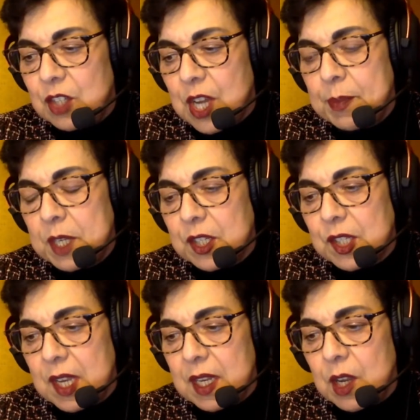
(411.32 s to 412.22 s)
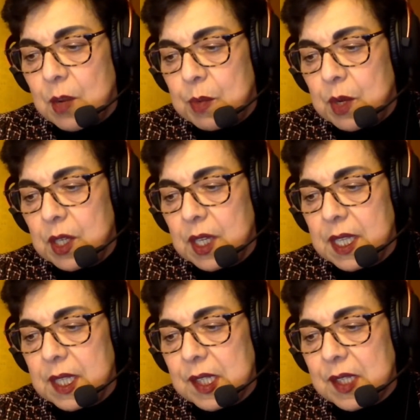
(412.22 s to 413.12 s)
chapters in your book
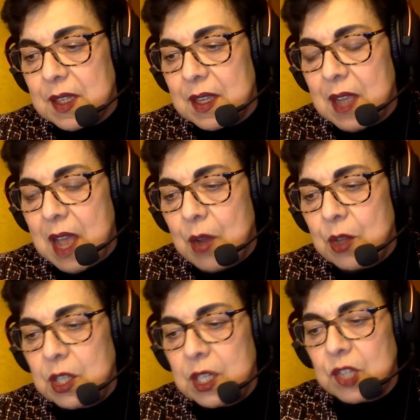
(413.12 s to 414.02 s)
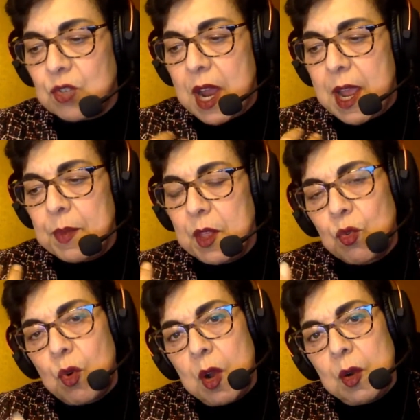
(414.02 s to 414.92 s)
is how you describe the
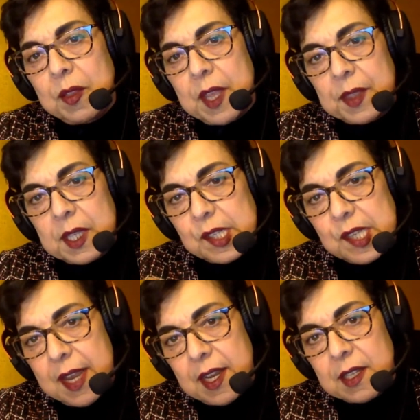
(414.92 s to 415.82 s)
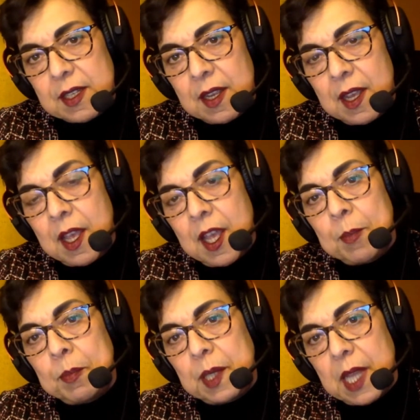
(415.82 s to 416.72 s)
role that the Senate
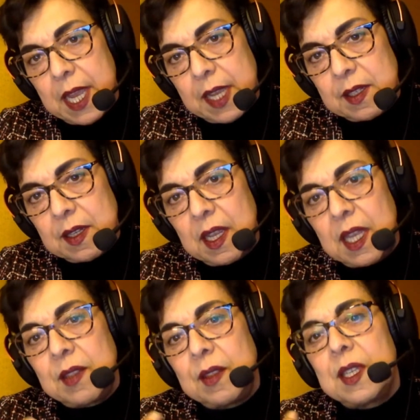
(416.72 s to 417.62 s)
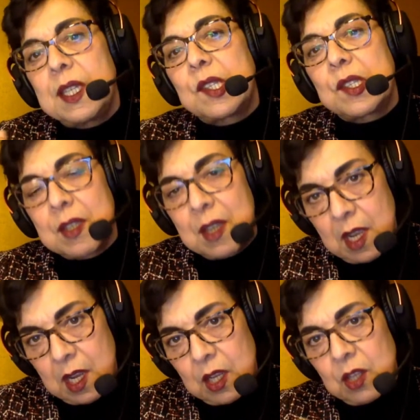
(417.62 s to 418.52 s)
played in this
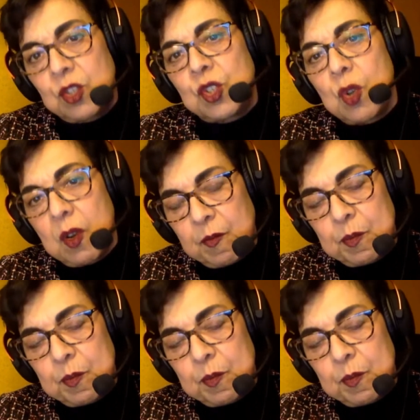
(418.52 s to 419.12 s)
sort of